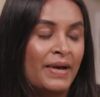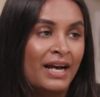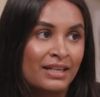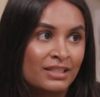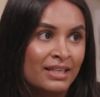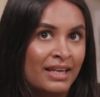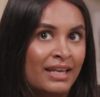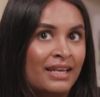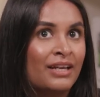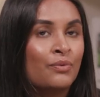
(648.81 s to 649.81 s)
But
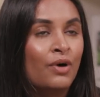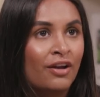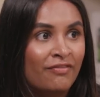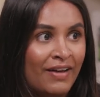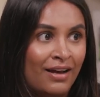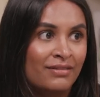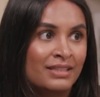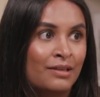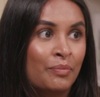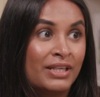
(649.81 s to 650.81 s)
actually, what I found
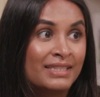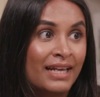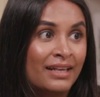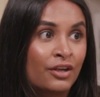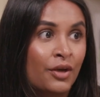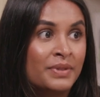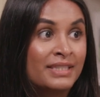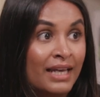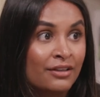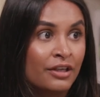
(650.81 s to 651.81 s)
is that by saying no and
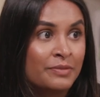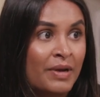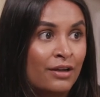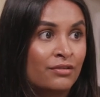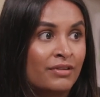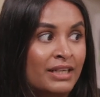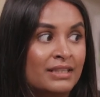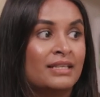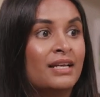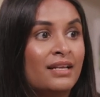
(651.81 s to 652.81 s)
setting those
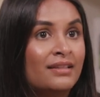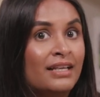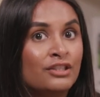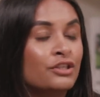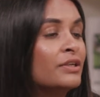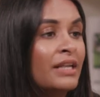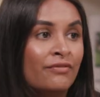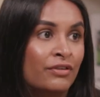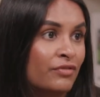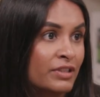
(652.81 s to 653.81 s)
boundaries, there's a new
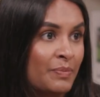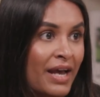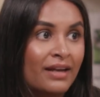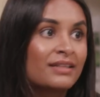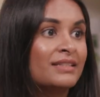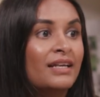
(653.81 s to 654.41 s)
level of respect.